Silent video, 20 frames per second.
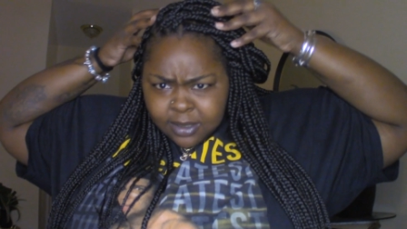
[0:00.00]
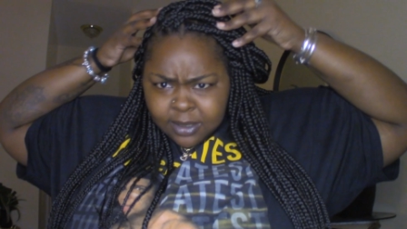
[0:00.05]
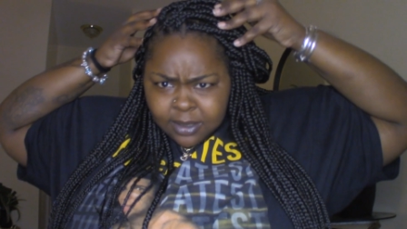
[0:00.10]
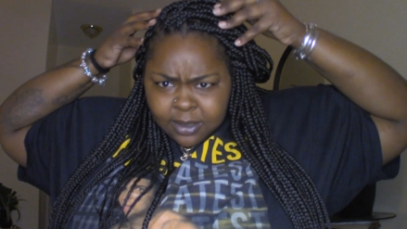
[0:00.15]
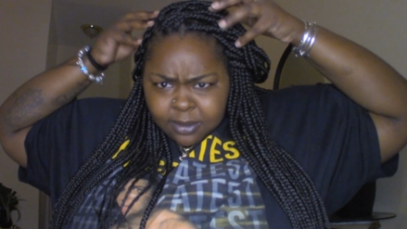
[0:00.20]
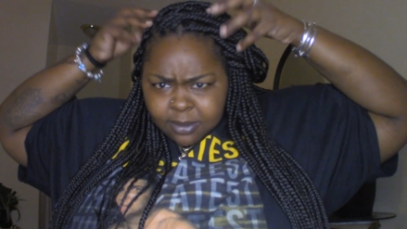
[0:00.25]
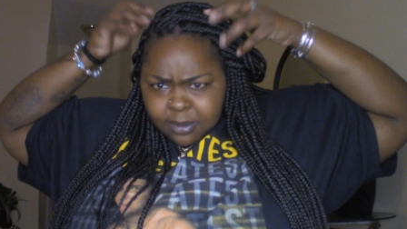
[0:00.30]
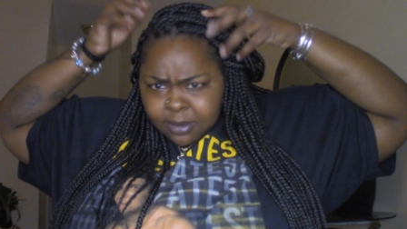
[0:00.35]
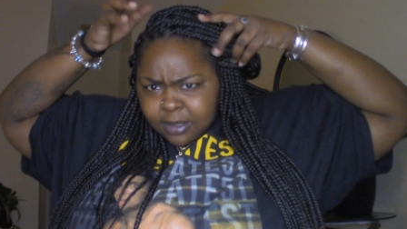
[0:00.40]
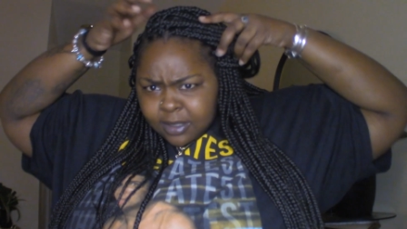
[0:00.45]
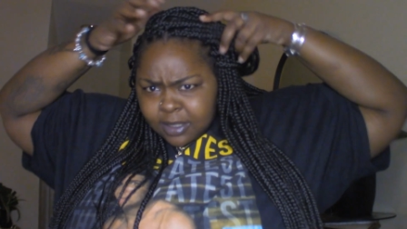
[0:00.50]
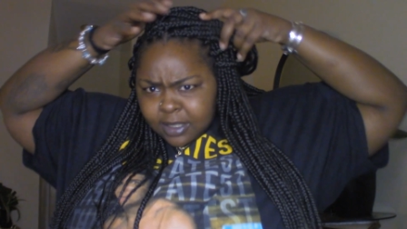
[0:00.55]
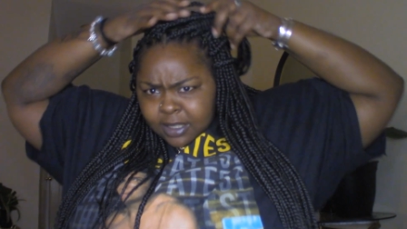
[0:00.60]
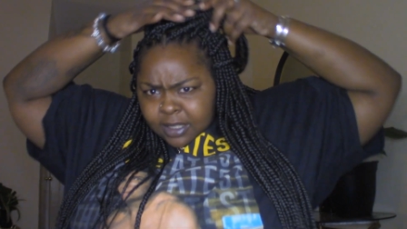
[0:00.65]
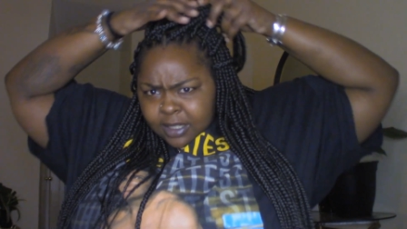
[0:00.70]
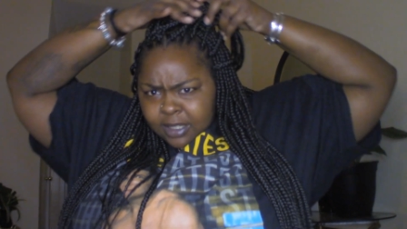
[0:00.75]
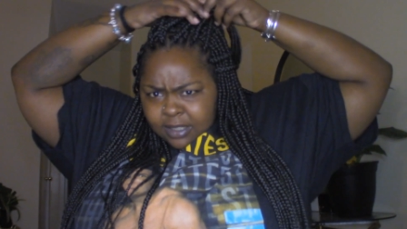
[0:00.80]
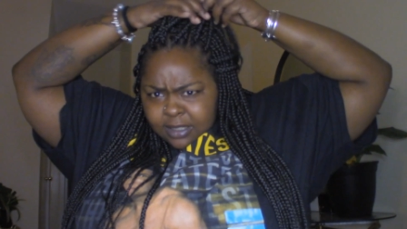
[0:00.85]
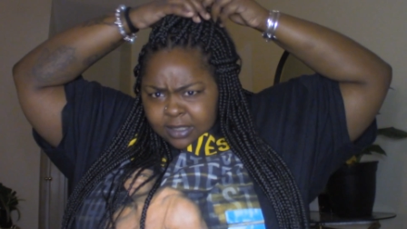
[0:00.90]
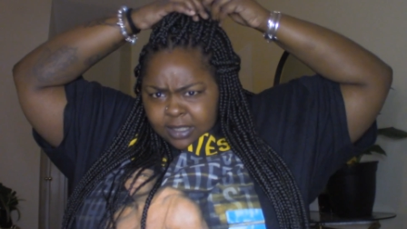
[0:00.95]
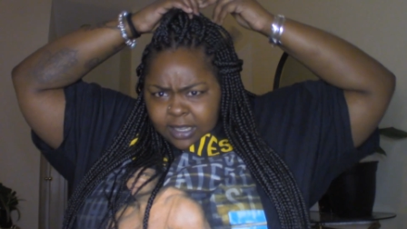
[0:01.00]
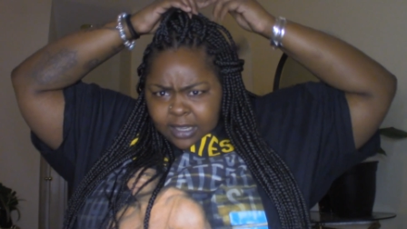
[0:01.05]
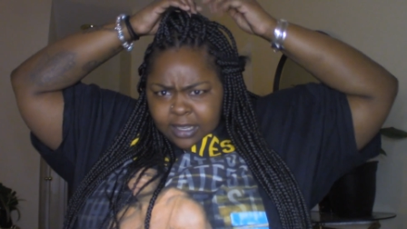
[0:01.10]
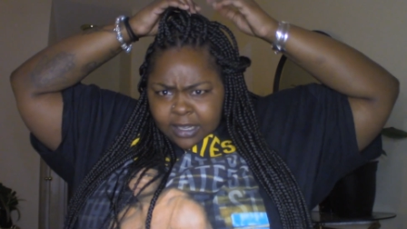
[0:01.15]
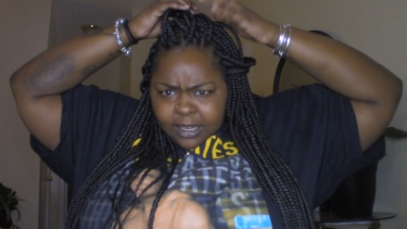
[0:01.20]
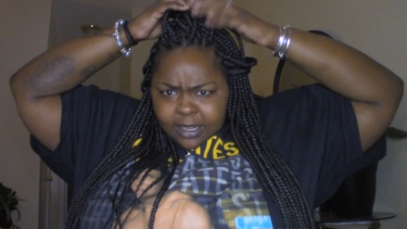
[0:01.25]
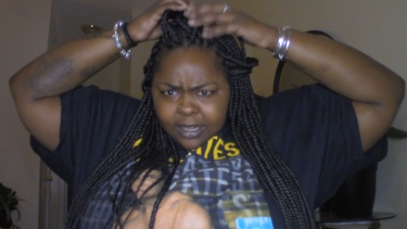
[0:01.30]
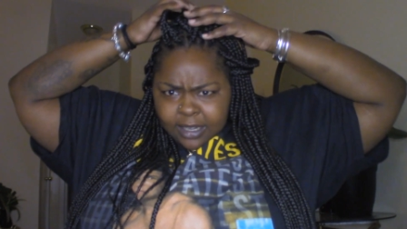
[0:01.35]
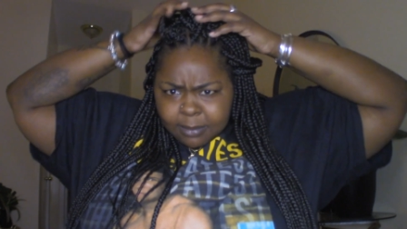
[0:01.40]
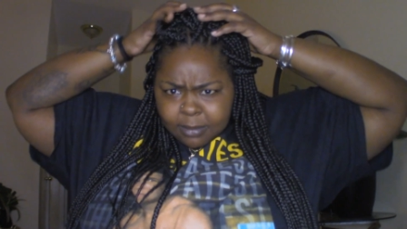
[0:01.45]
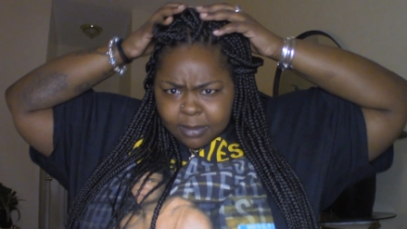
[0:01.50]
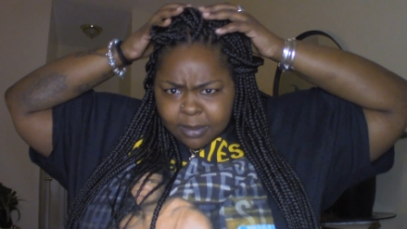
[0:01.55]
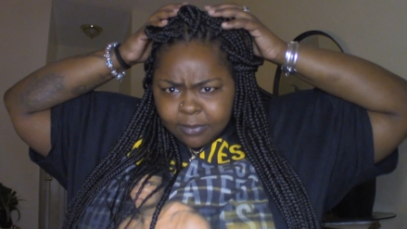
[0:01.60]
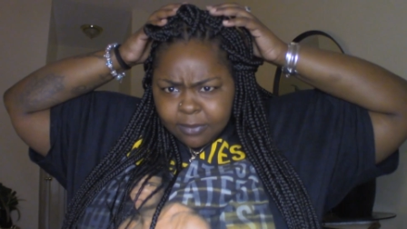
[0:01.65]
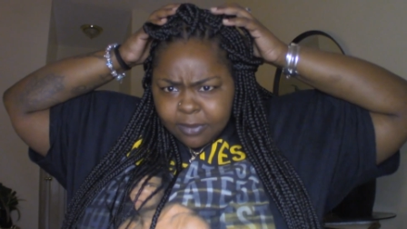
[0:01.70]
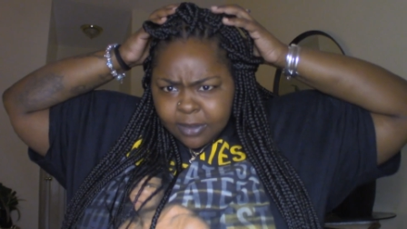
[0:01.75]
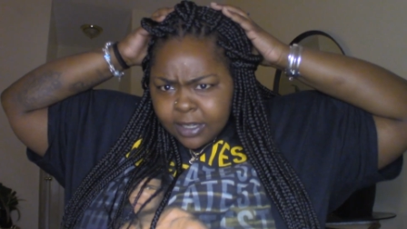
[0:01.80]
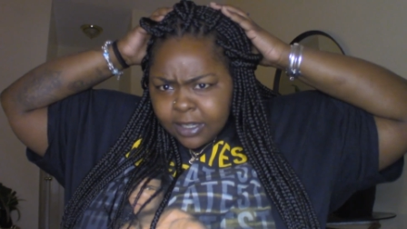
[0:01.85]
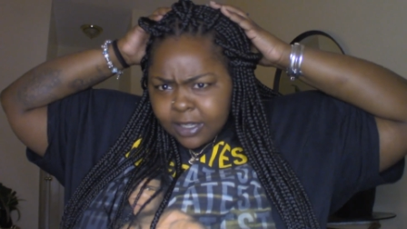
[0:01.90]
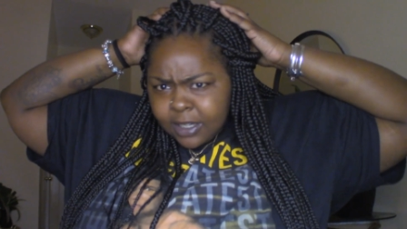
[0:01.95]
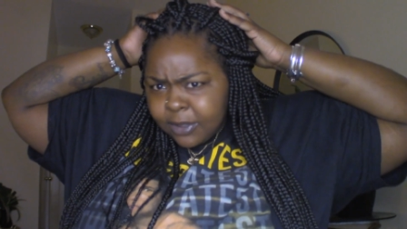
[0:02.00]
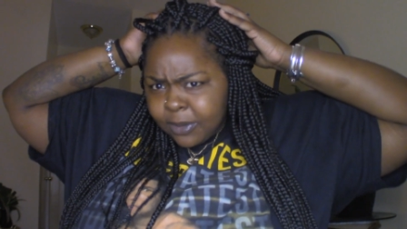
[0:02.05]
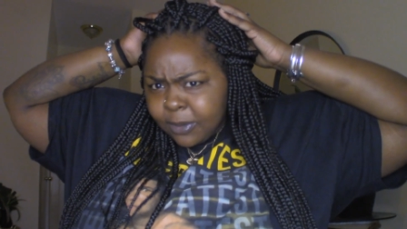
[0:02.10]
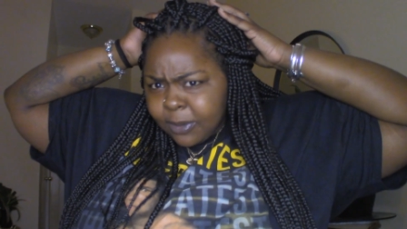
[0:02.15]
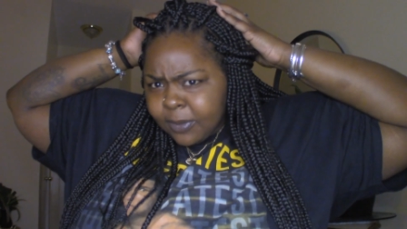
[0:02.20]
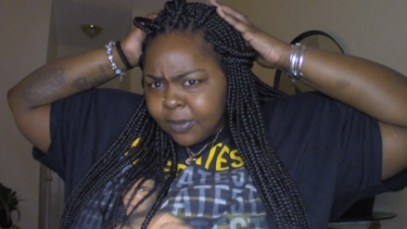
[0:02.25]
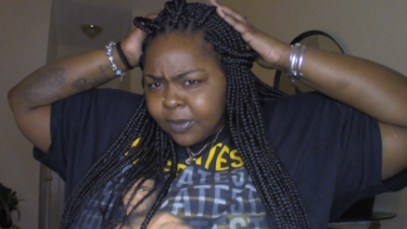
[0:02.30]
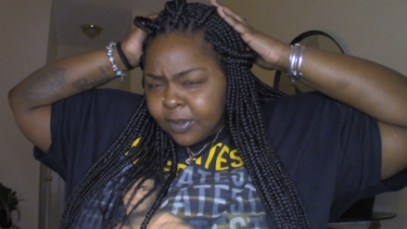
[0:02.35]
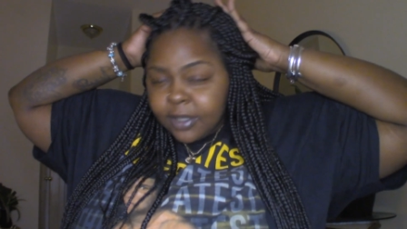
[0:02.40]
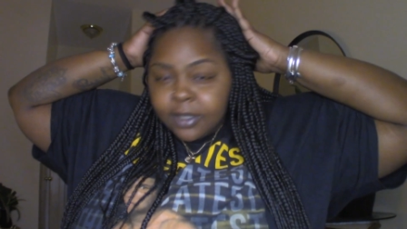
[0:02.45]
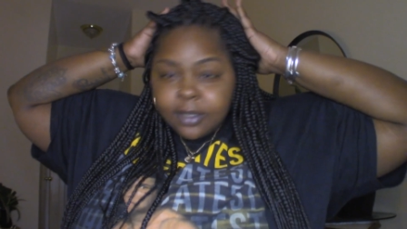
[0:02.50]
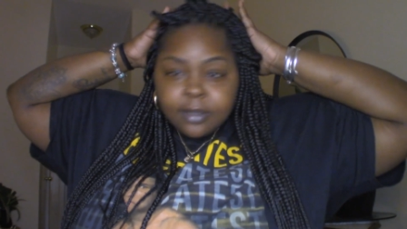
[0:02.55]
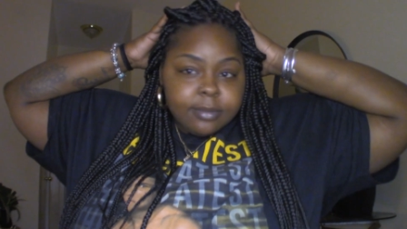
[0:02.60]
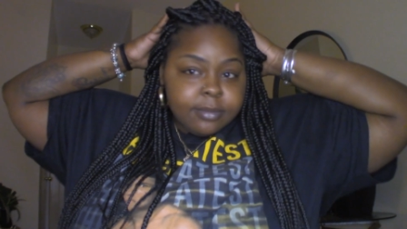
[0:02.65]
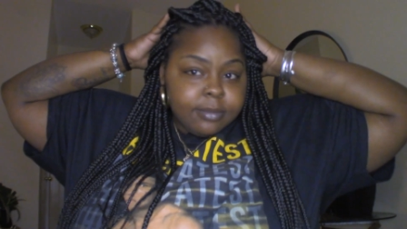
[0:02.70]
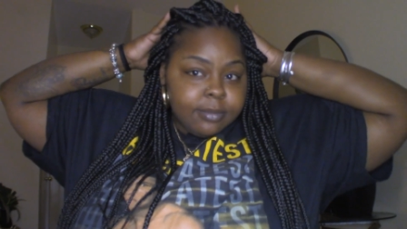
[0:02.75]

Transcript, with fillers: Hold on the other side. I got my front done over.